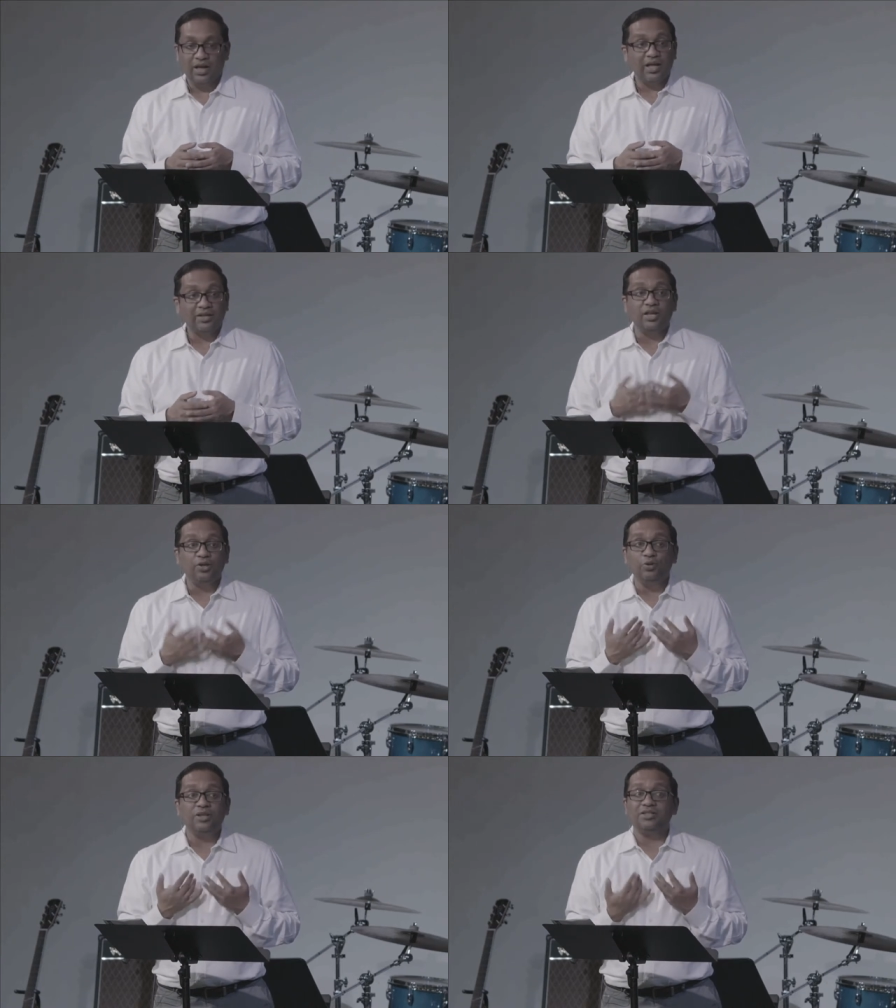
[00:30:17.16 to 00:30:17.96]
And they
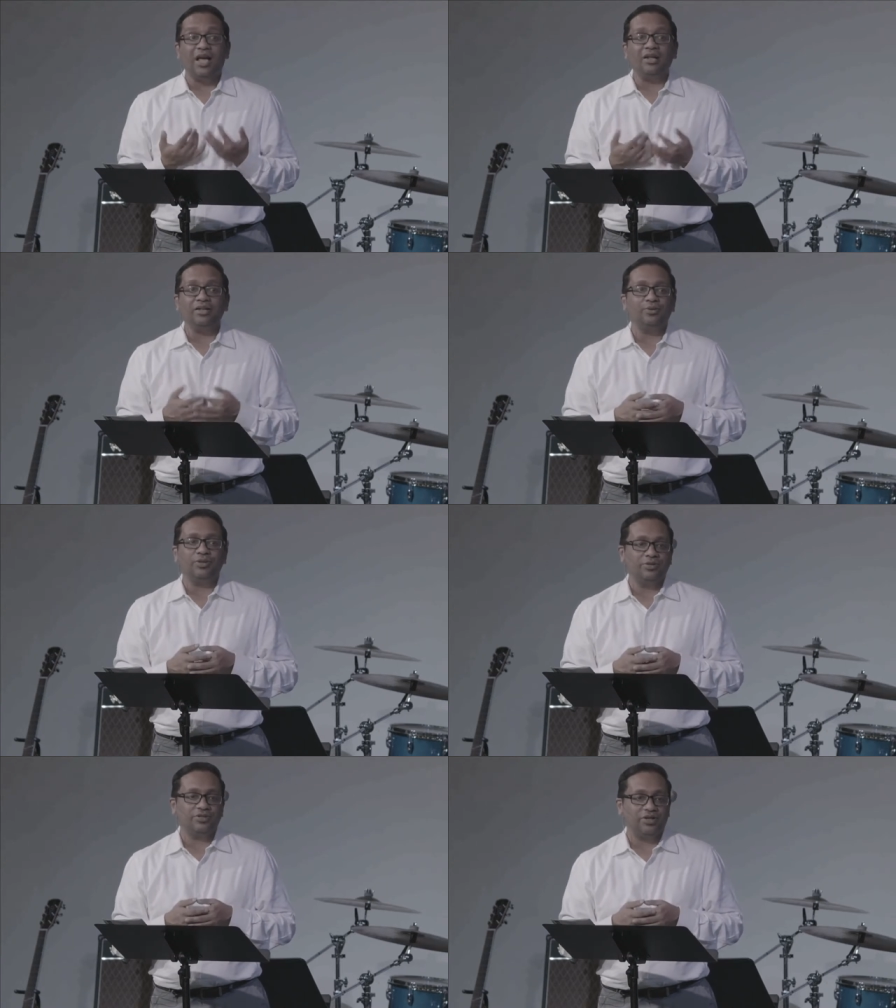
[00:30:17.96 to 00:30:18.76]
knew exactly what
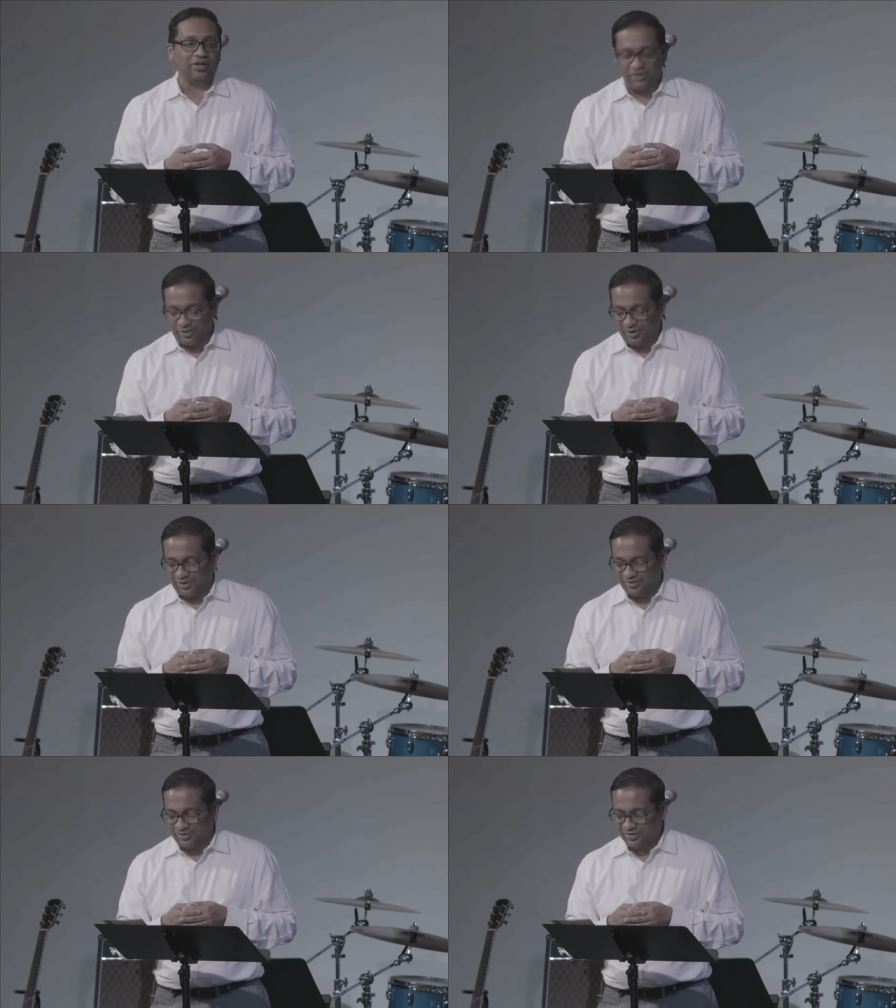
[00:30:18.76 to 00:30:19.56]
he was talking
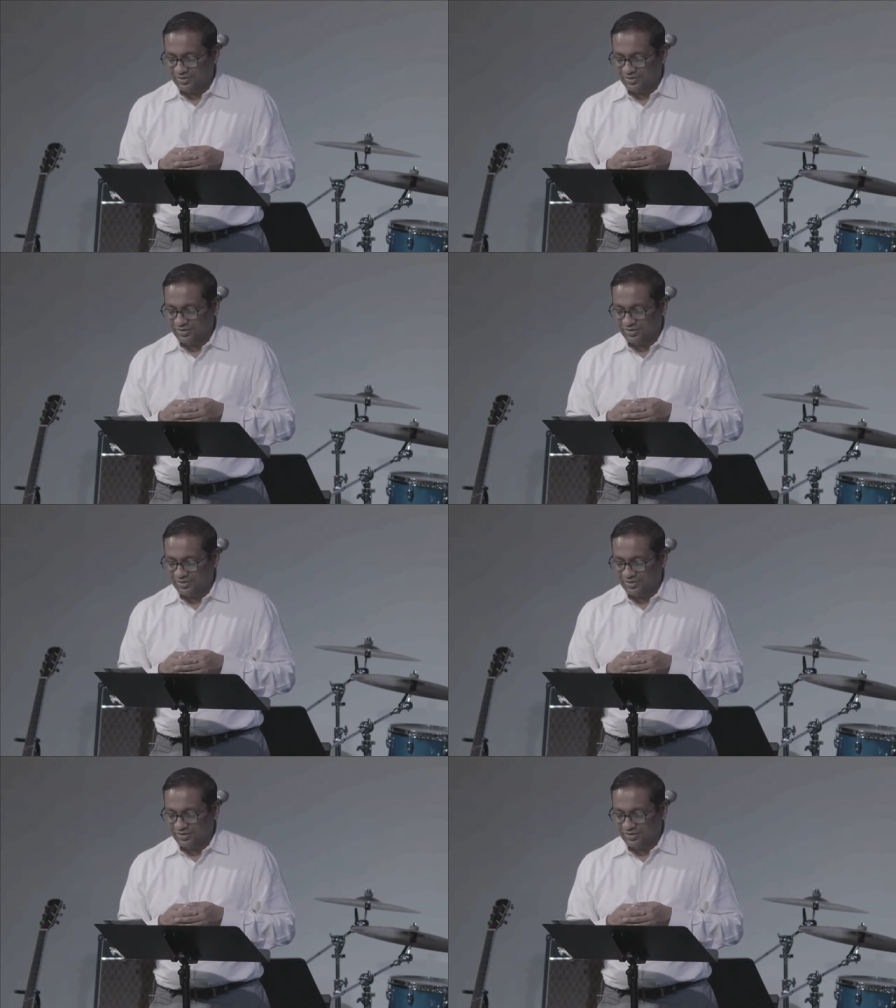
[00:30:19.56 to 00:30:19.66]
about.